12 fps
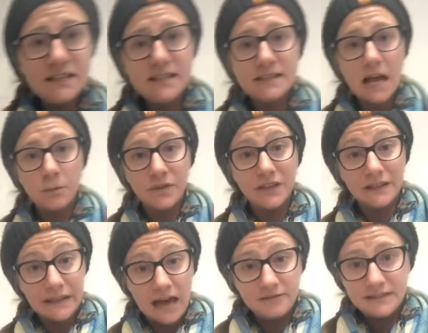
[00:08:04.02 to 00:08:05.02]
design with the
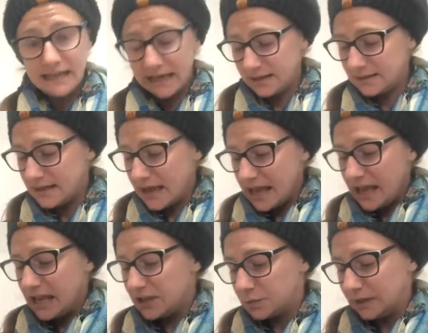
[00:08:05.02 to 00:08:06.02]
left hands
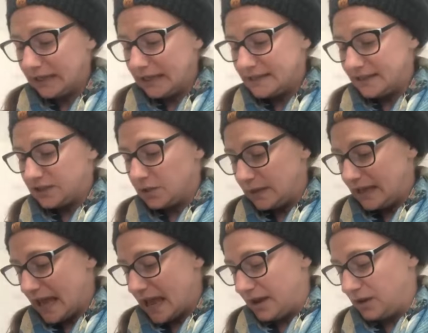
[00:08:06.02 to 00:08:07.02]
is really easy. So
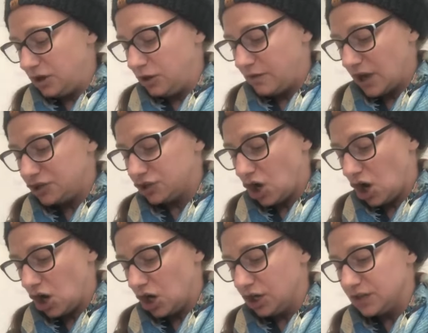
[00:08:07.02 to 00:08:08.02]
again, you've got your
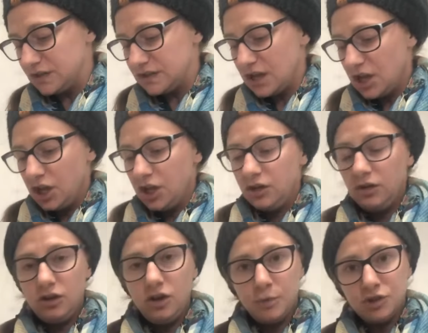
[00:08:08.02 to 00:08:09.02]
cards,
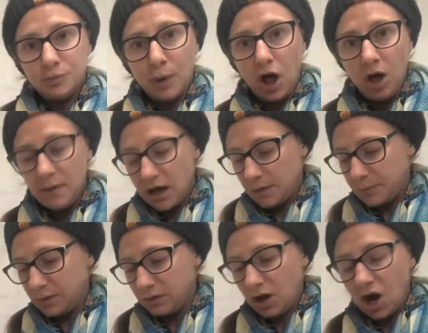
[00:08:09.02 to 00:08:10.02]
you put your palm up,
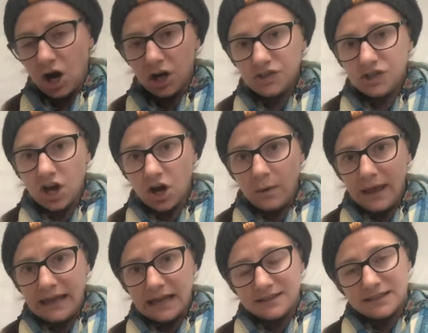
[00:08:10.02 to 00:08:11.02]
cards go
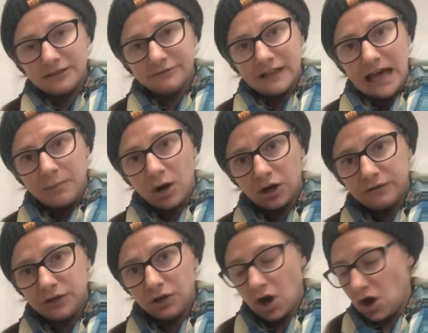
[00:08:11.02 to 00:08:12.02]
against the flat part of
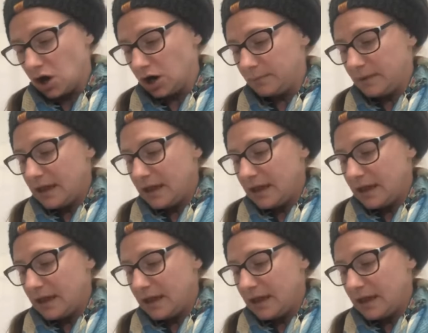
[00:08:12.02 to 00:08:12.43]
your arm,